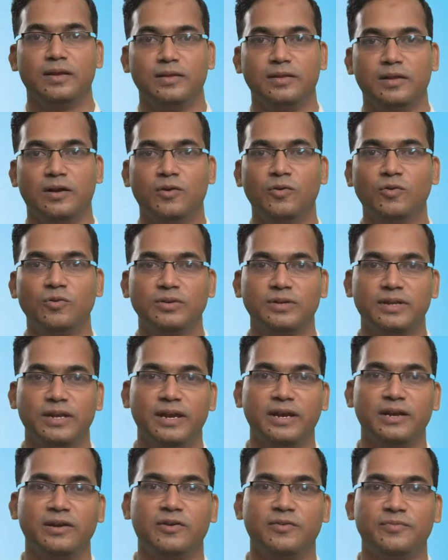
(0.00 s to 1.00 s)
The hooked
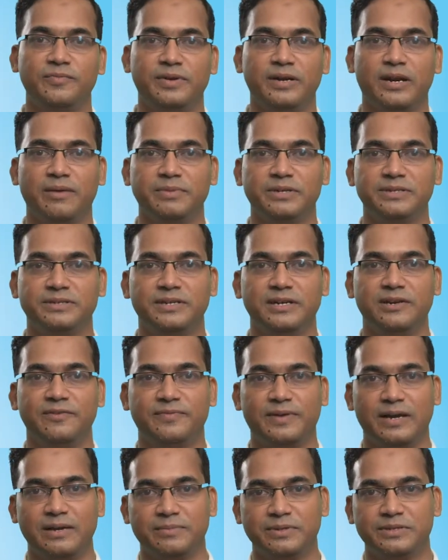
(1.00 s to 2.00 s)
end of Dramix steel
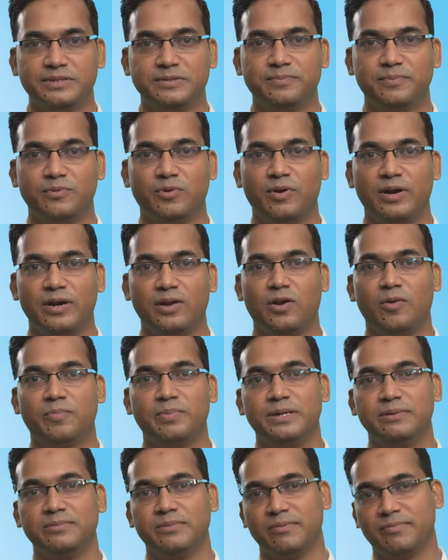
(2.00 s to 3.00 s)
fibers provide
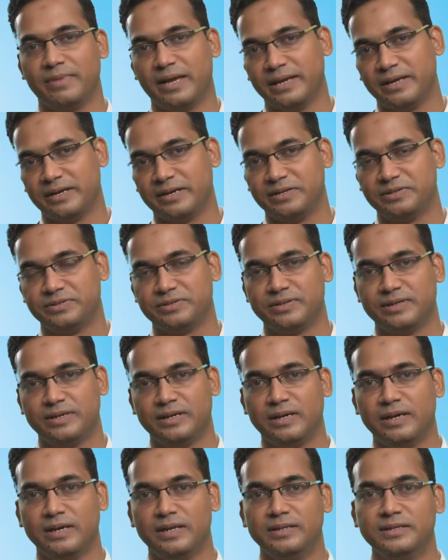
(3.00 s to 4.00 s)
optimum anchorage.
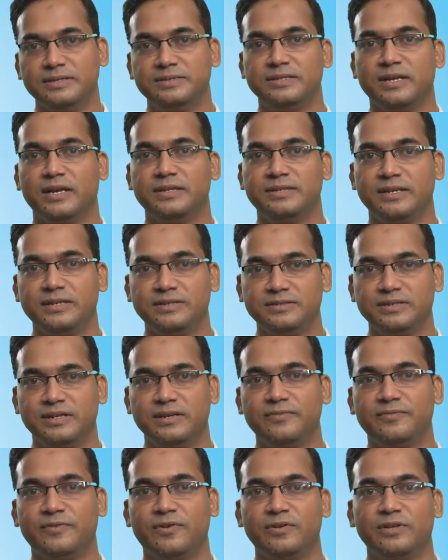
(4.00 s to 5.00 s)
This is
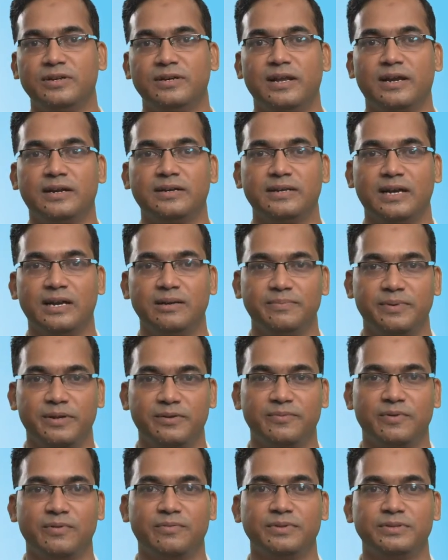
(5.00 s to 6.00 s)
essential for the ductile
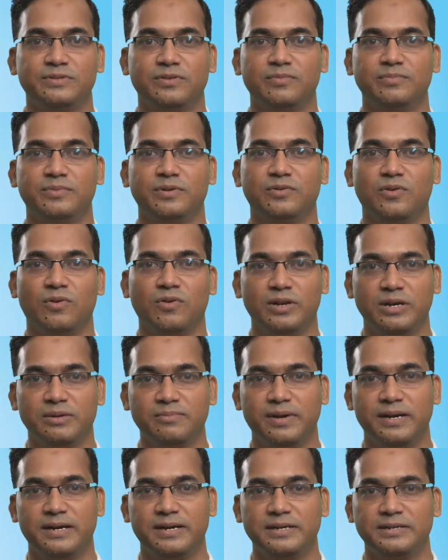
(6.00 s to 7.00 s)
performance of the concrete
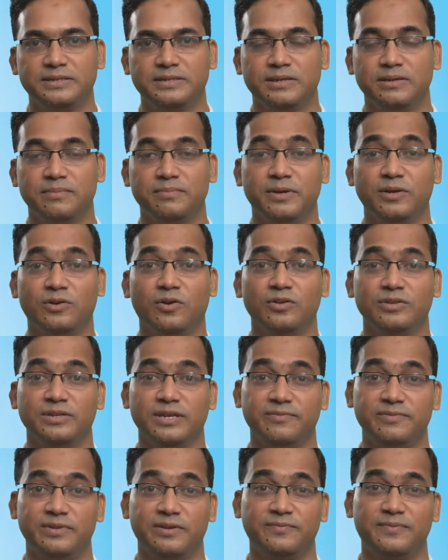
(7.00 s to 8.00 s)
matrix, because
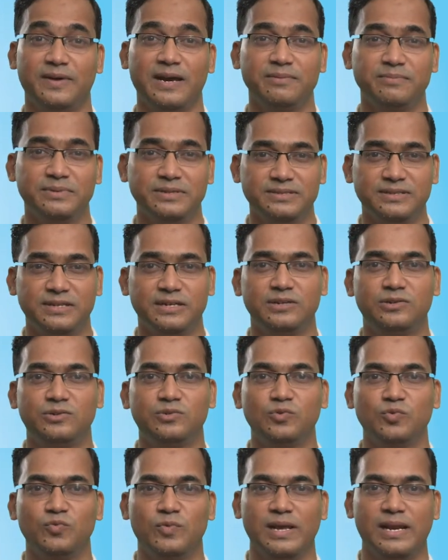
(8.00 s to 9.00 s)
if the fibers get
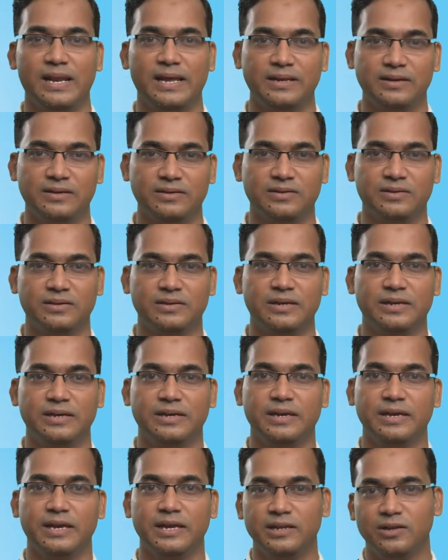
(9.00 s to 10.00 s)
too well anchored
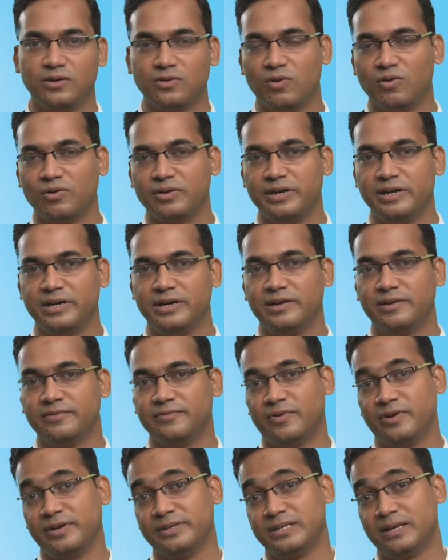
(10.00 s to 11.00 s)
in the concrete,
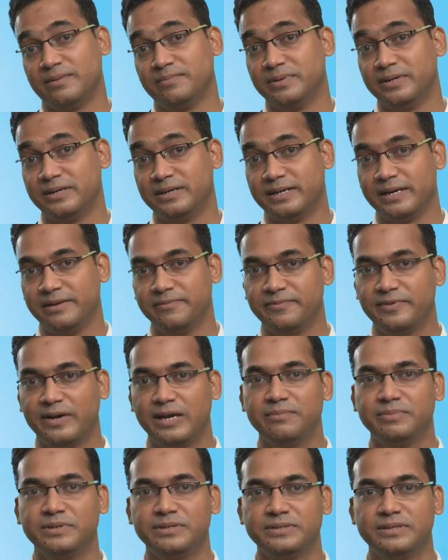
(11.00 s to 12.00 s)
for example crimp
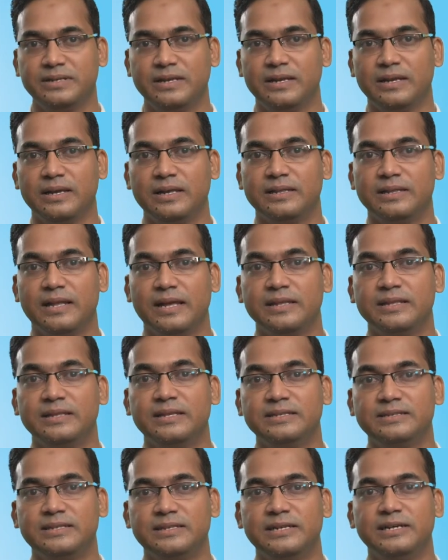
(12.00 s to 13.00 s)
fibers, then
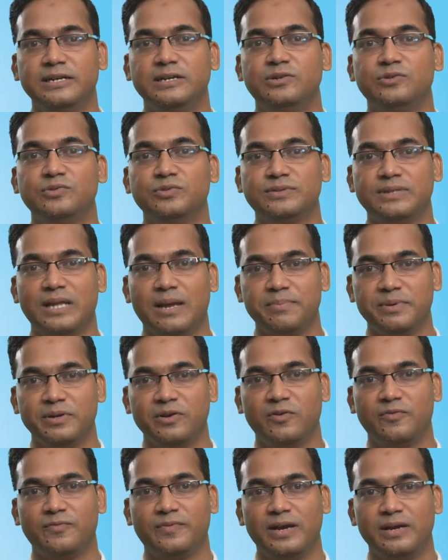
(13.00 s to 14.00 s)
this leads to snapping
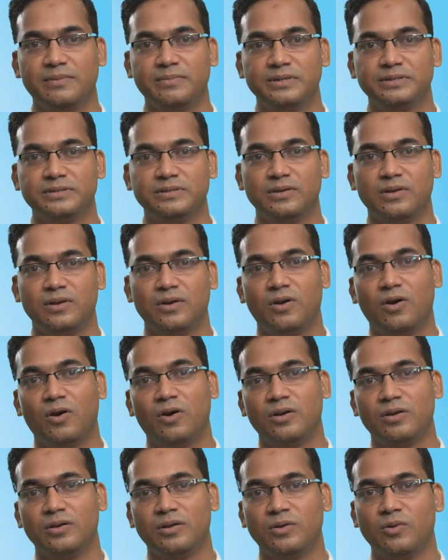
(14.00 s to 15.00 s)
of fibers
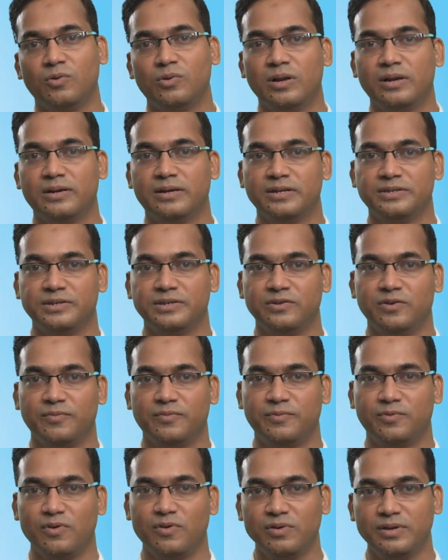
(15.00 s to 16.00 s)
or local crushing
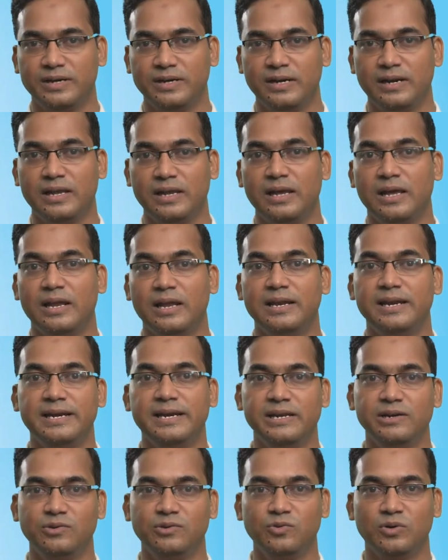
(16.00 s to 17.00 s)
of concrete,
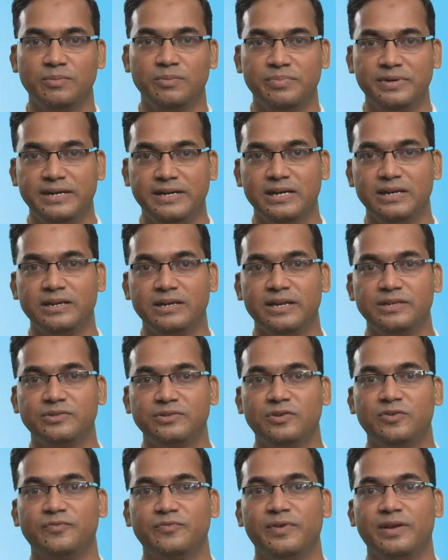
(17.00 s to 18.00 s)
leading to a brittle
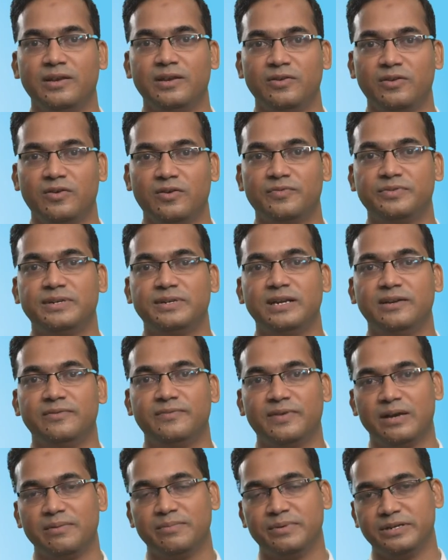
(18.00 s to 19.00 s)
nature of failure of steel
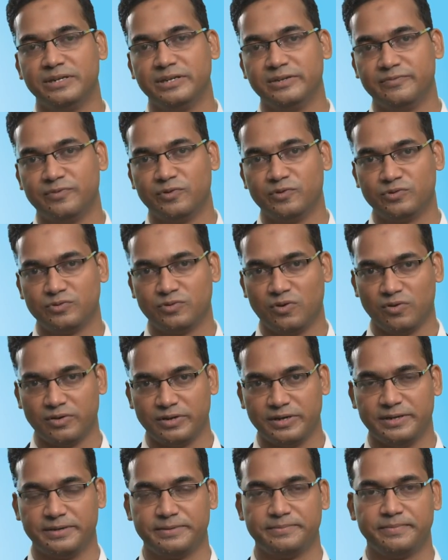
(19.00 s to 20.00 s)
fiber reinforced
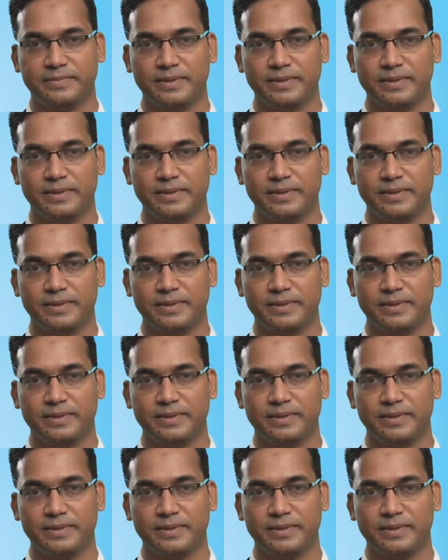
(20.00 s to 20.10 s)
concrete.